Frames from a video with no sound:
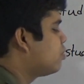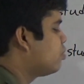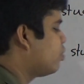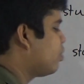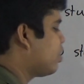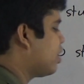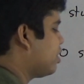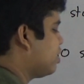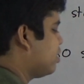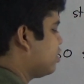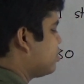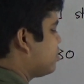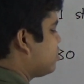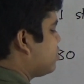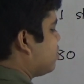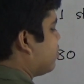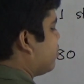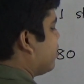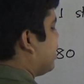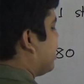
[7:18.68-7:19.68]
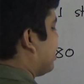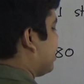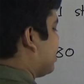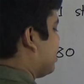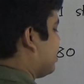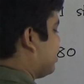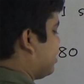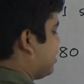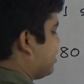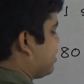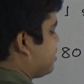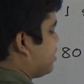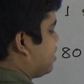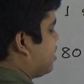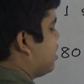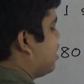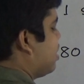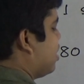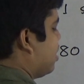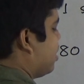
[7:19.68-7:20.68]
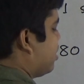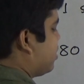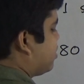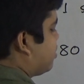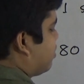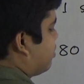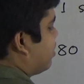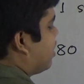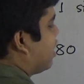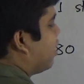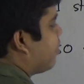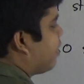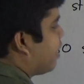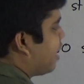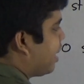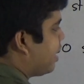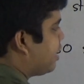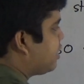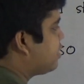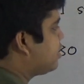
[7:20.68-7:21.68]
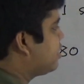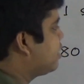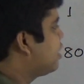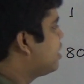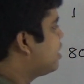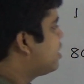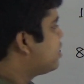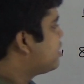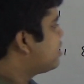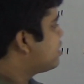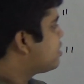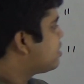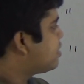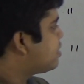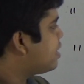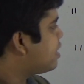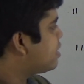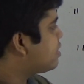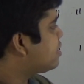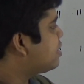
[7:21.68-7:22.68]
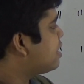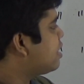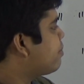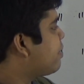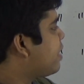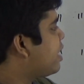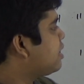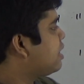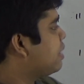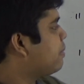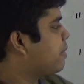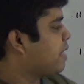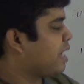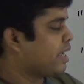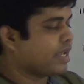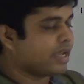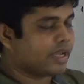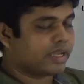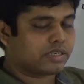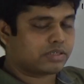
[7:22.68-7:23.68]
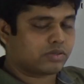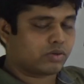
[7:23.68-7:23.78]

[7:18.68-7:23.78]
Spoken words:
1. So we neglect this. So now write 60 multiply 8.